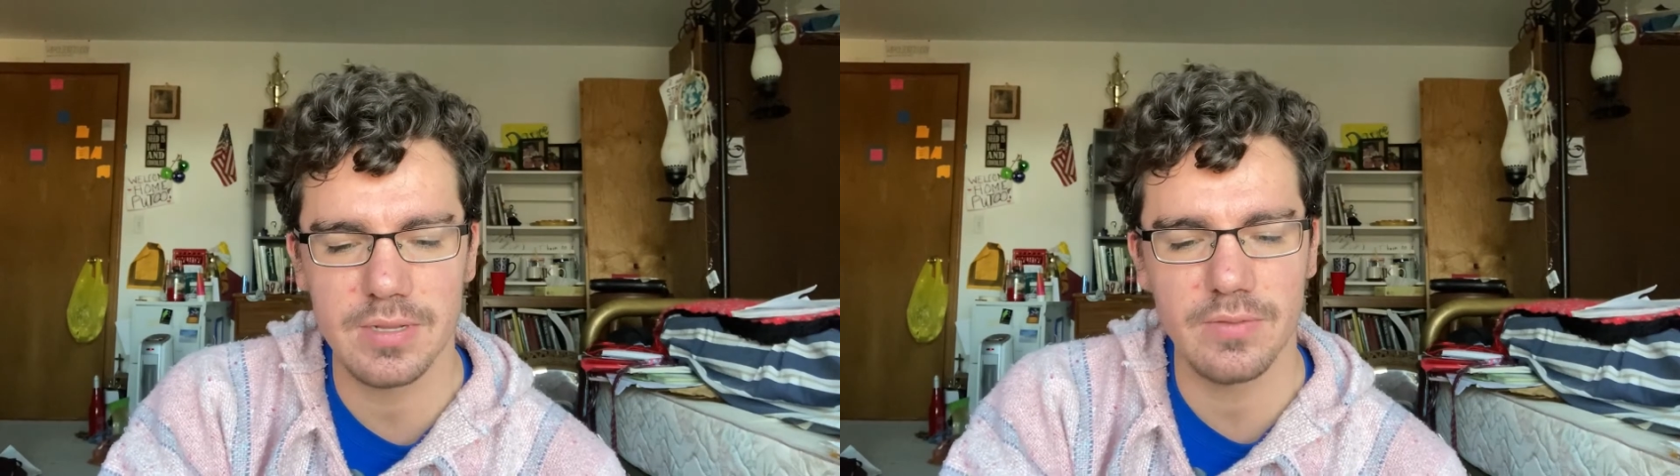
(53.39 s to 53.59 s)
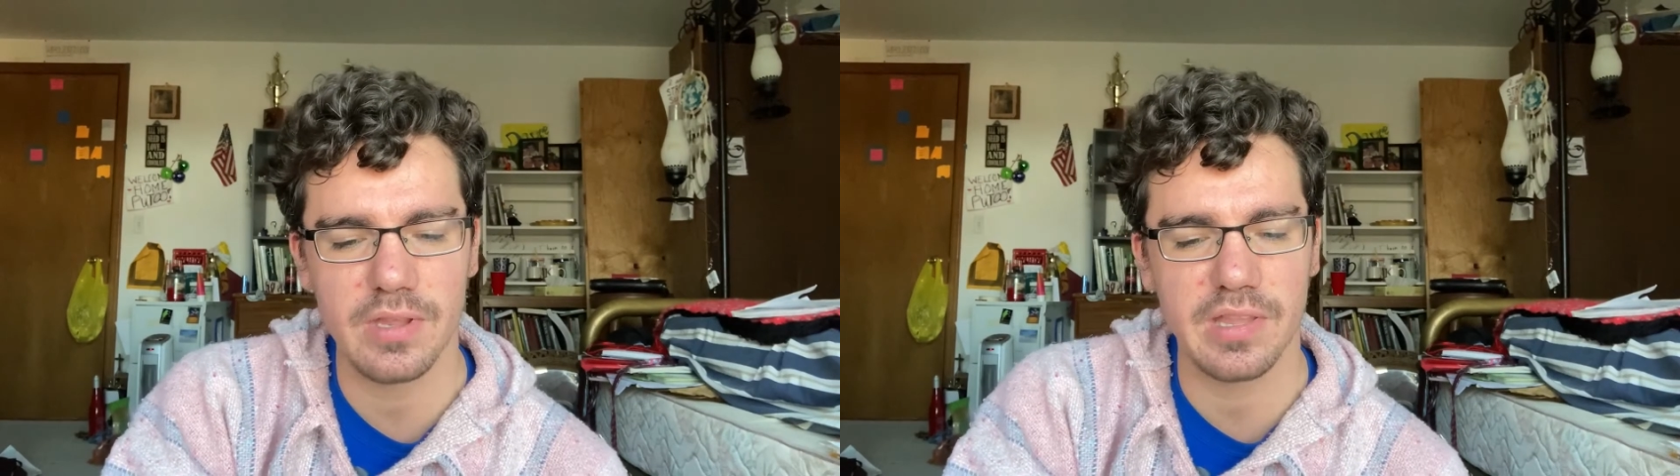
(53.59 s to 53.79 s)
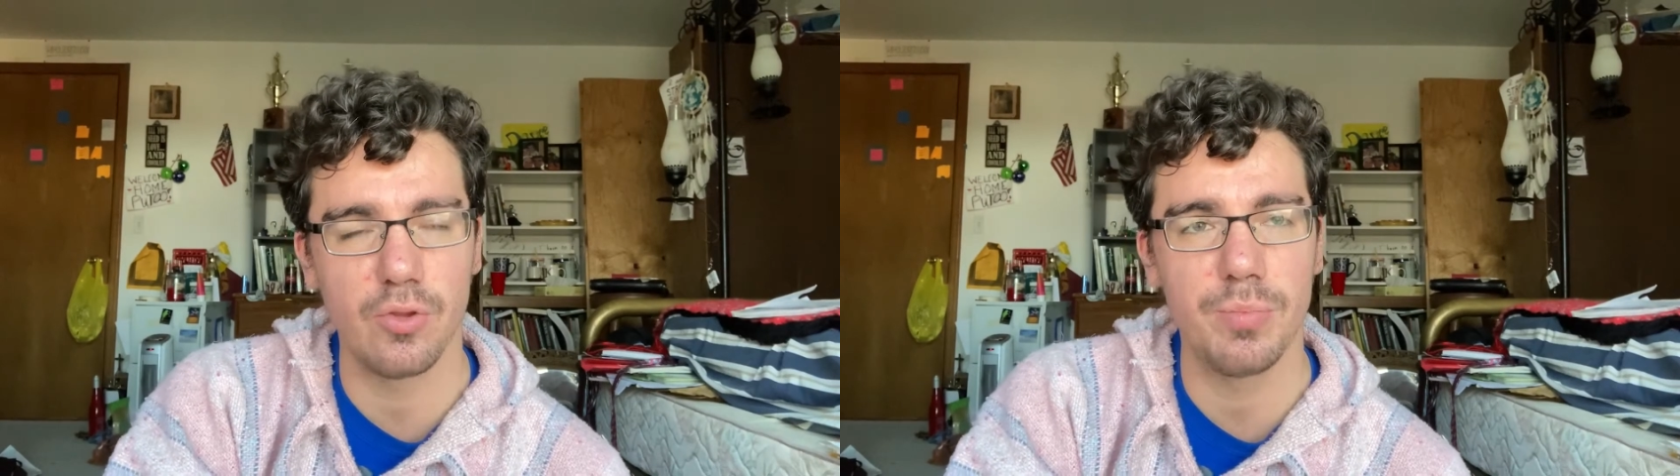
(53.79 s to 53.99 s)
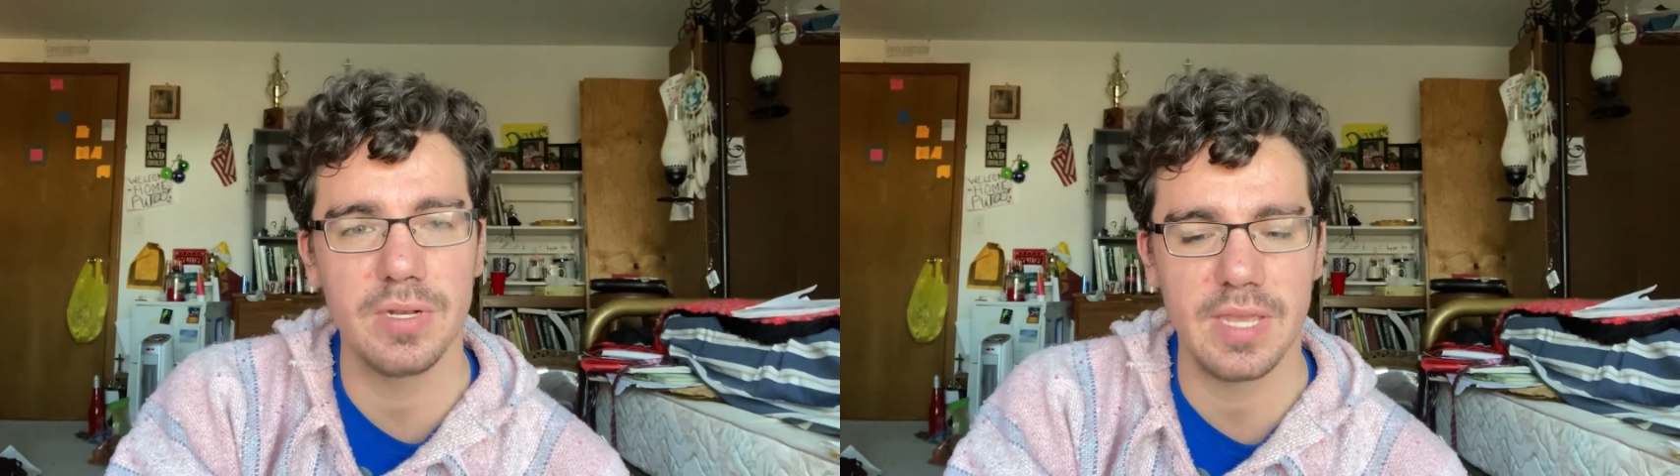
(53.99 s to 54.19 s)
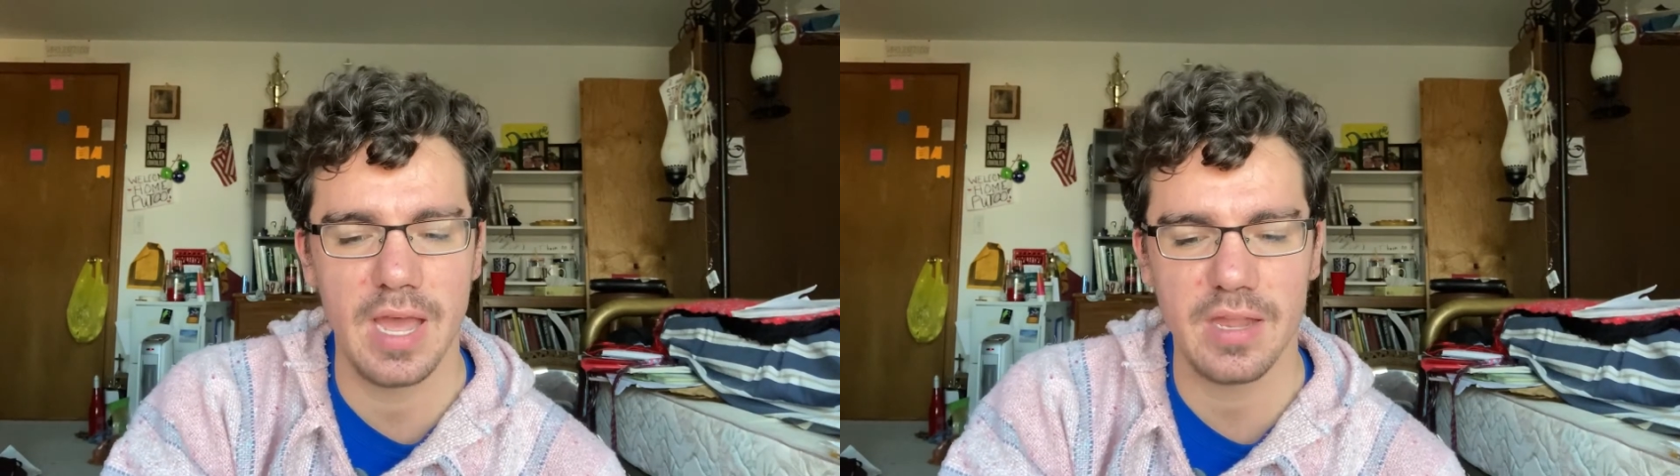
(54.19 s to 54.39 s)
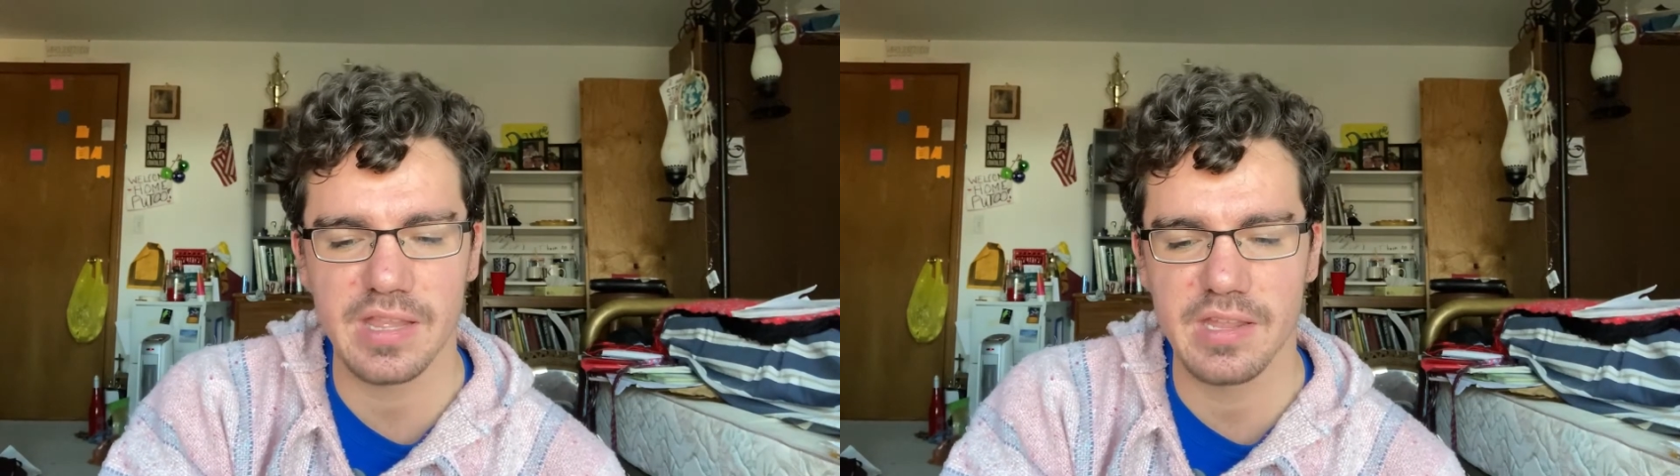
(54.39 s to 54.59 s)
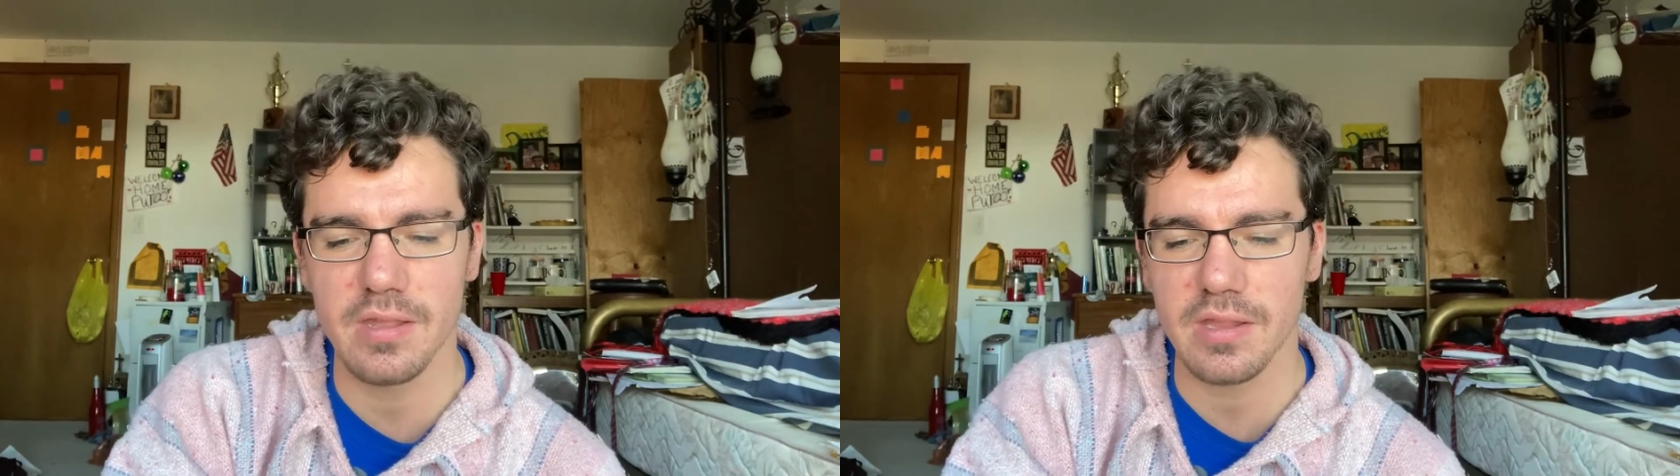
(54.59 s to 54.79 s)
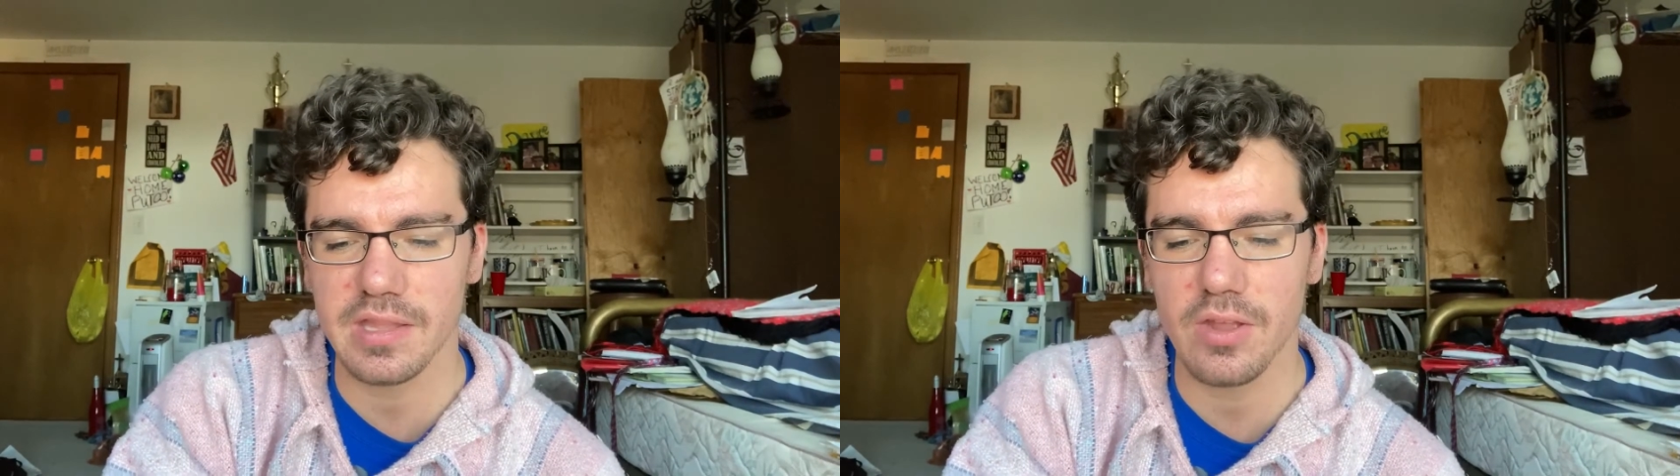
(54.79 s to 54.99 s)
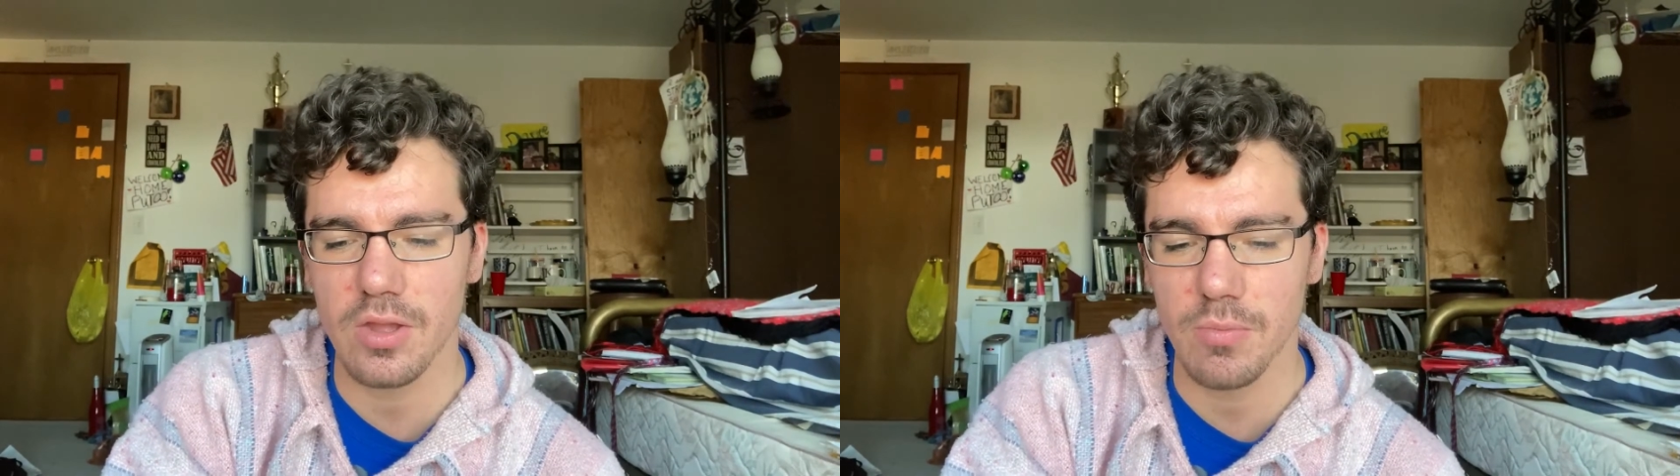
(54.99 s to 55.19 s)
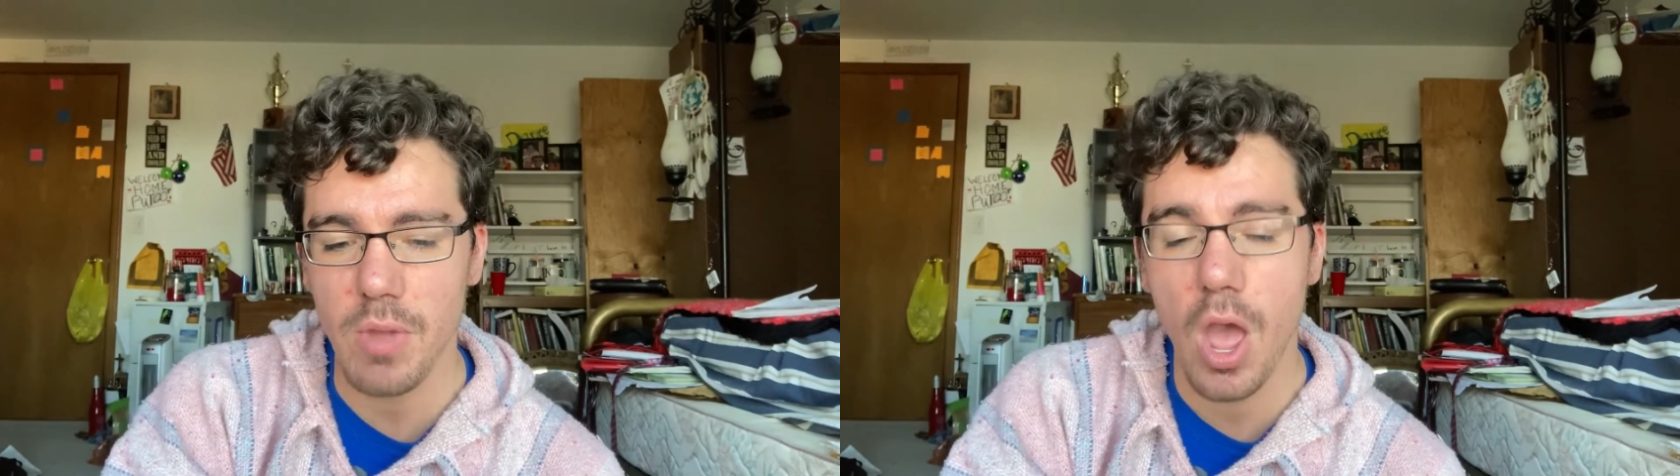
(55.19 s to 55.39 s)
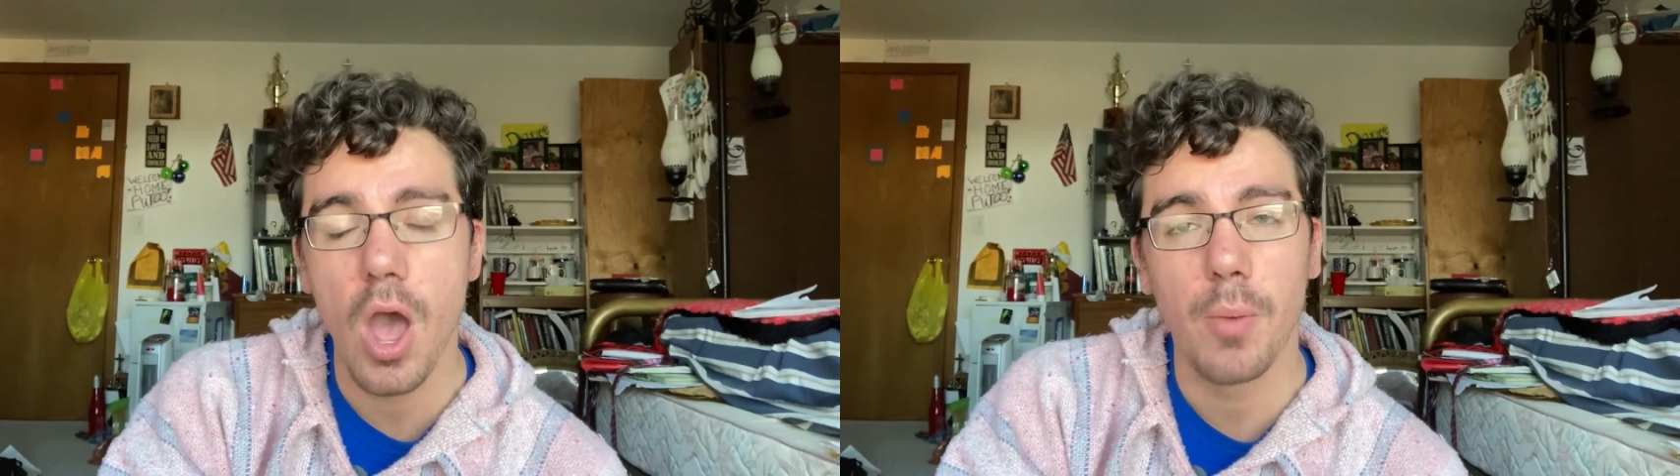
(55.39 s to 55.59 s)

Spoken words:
in this stupid caste system.